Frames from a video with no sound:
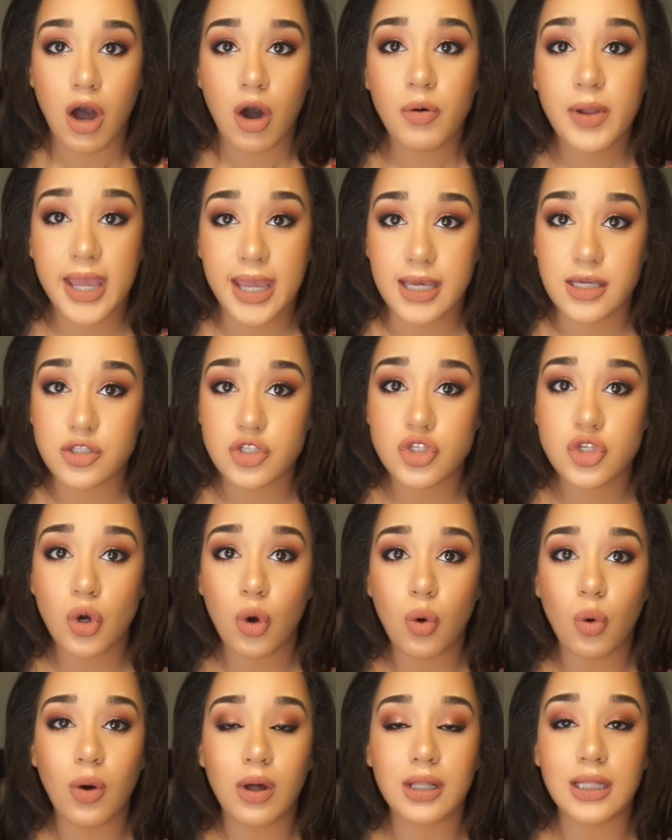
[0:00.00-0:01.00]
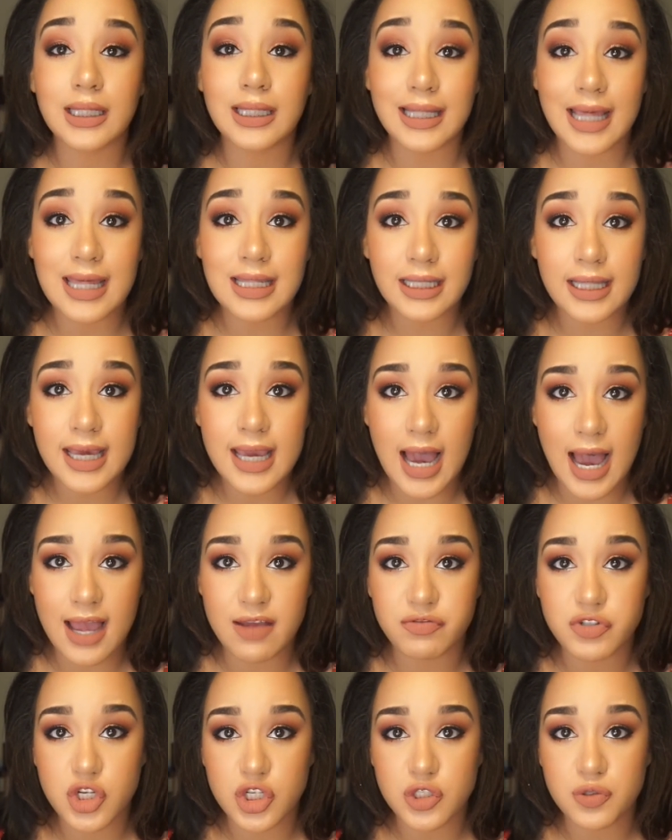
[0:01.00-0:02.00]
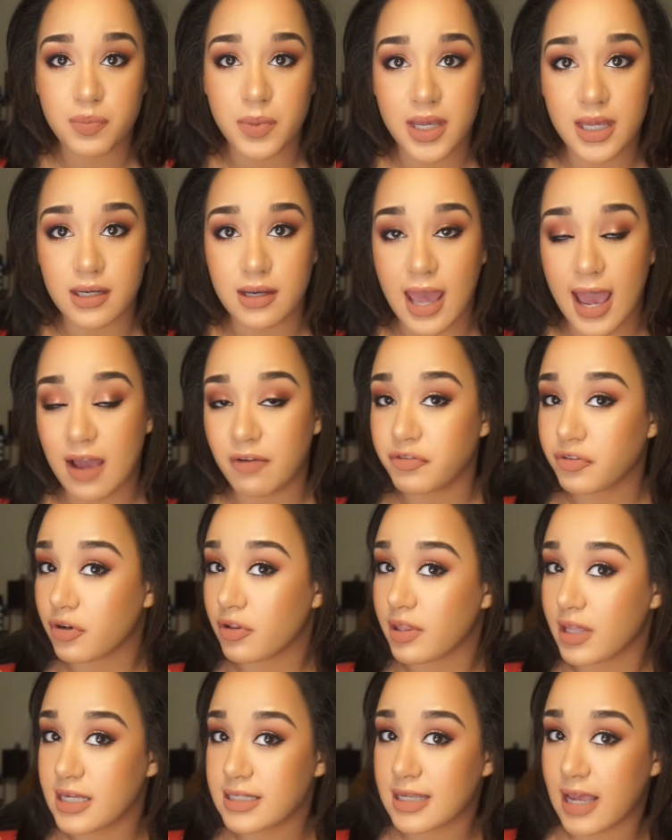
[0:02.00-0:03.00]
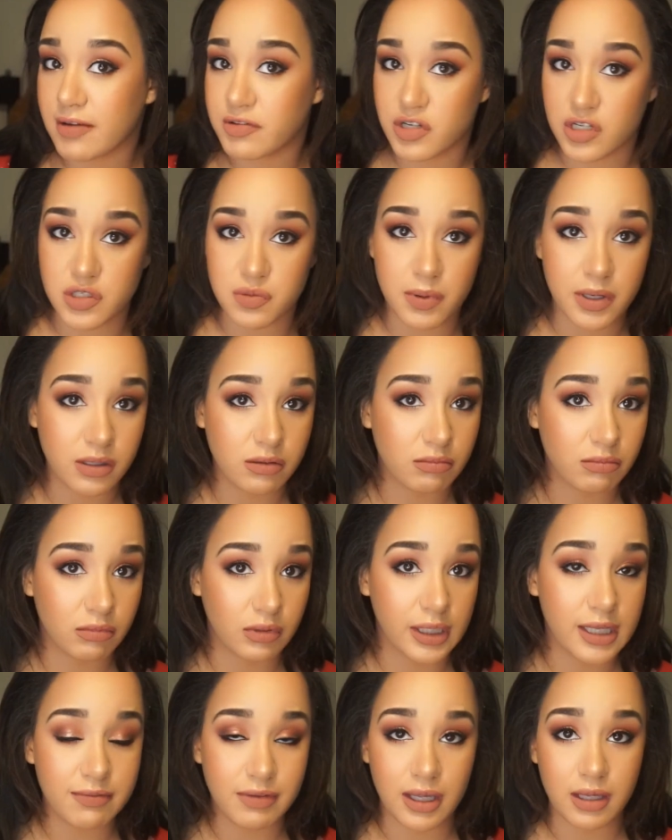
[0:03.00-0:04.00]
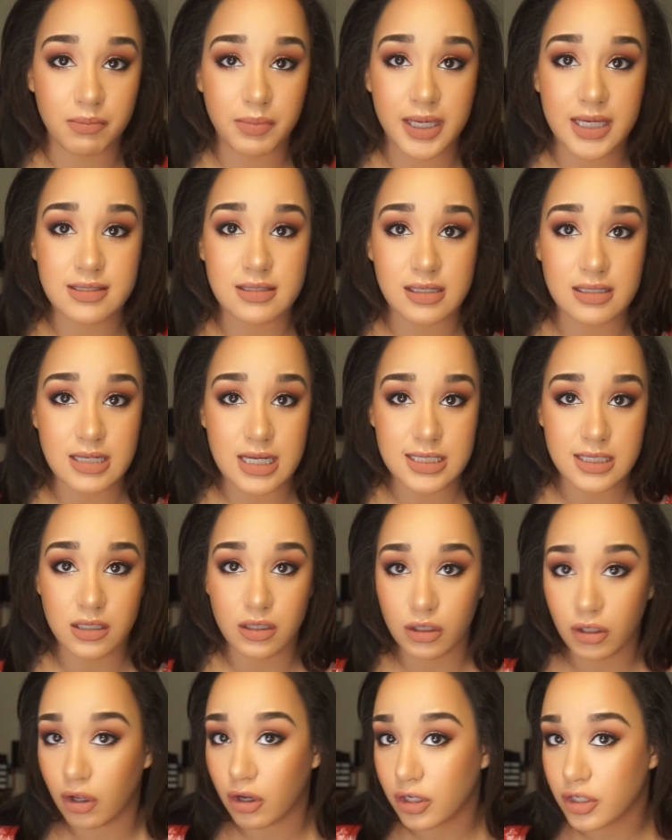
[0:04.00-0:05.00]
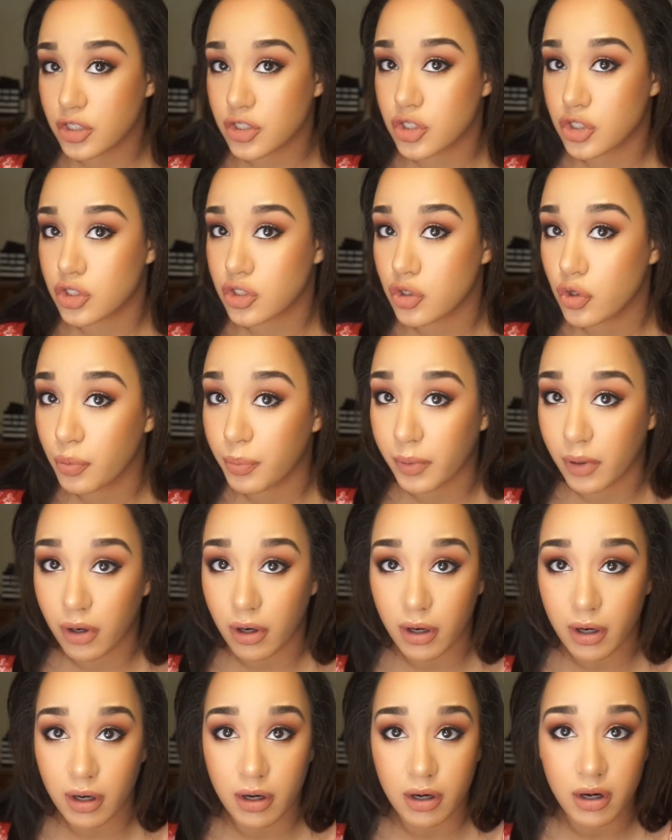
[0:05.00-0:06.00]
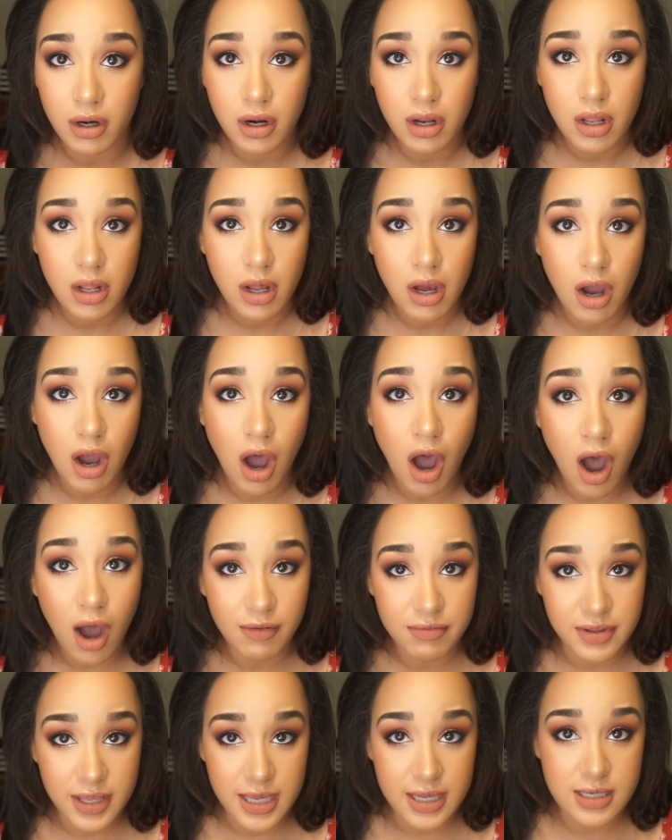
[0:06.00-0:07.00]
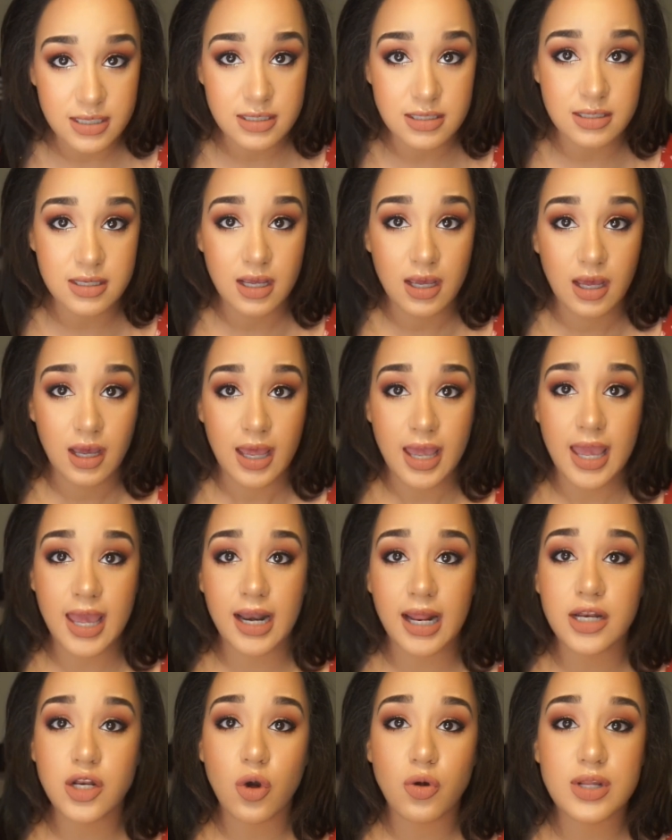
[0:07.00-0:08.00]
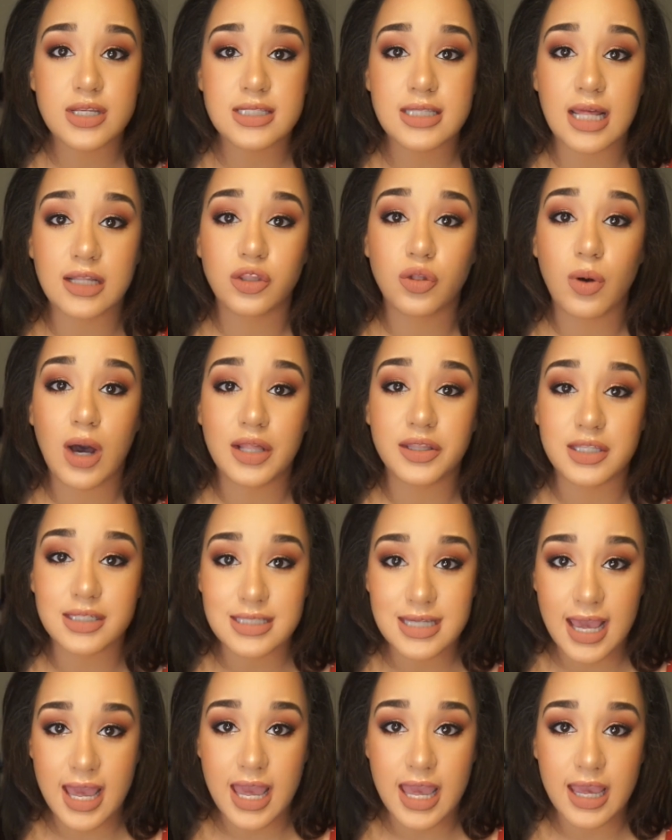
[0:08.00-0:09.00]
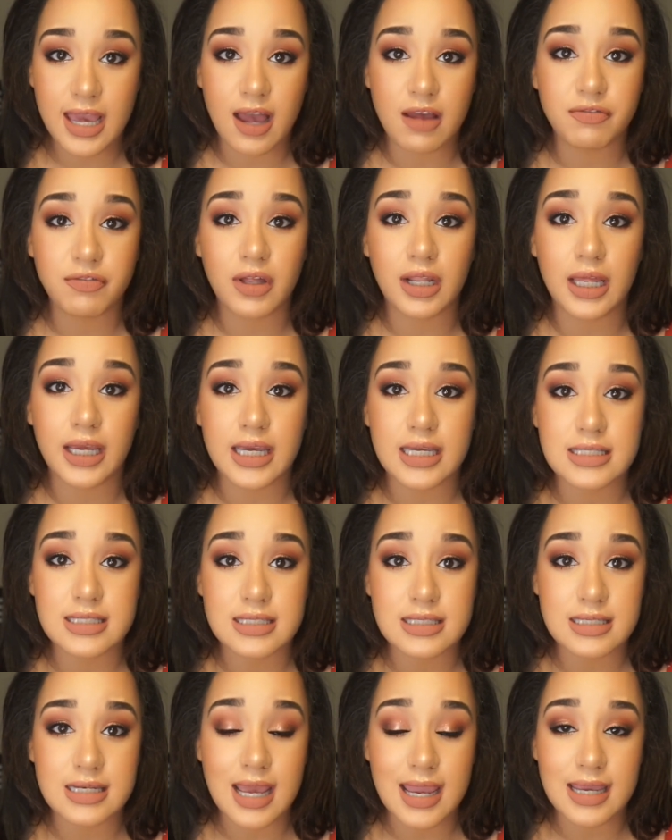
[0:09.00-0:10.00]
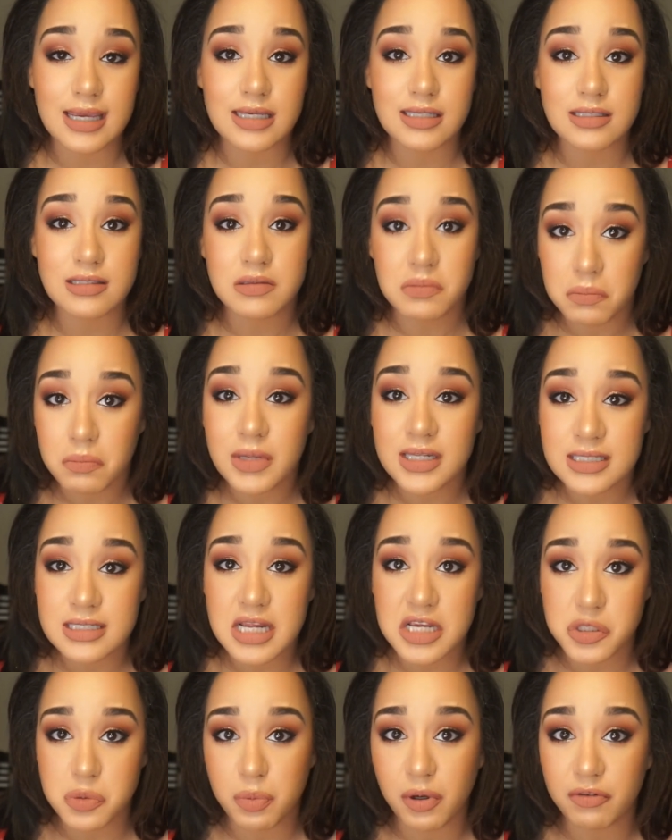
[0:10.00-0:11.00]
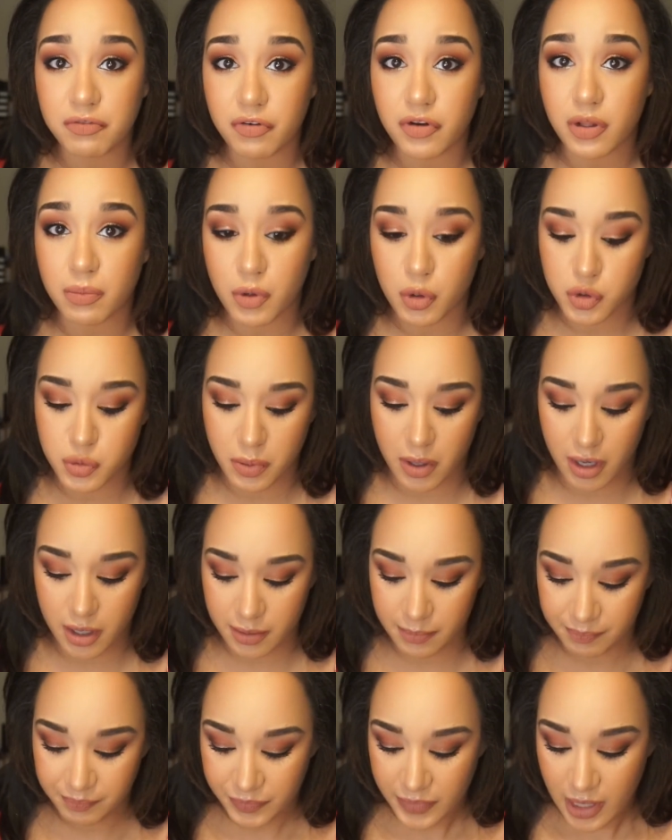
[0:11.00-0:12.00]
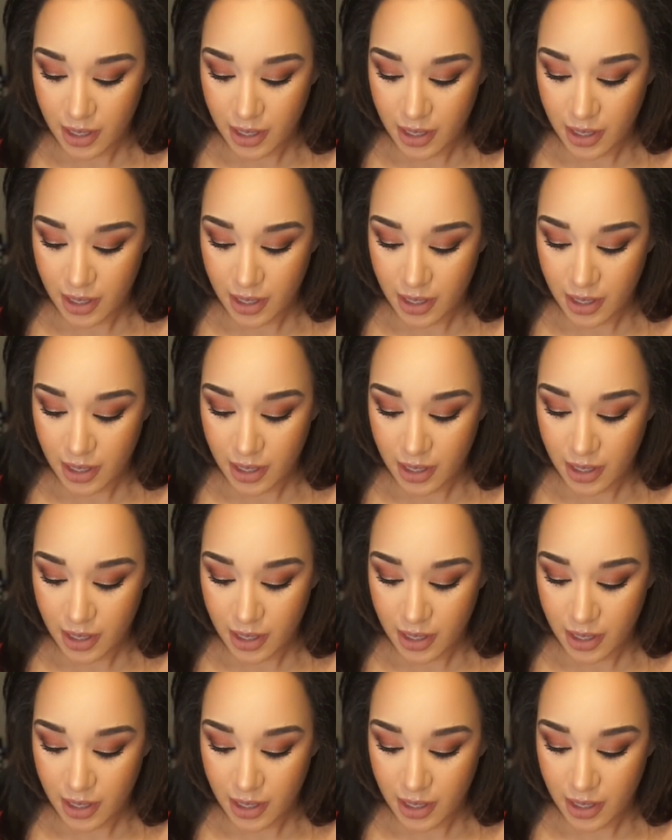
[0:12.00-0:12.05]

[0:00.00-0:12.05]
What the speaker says: Okay, so lately after this I've just been leaving because it doesn't look super obvious. And I noticed that throughout the day I feel like it stays put for the most part.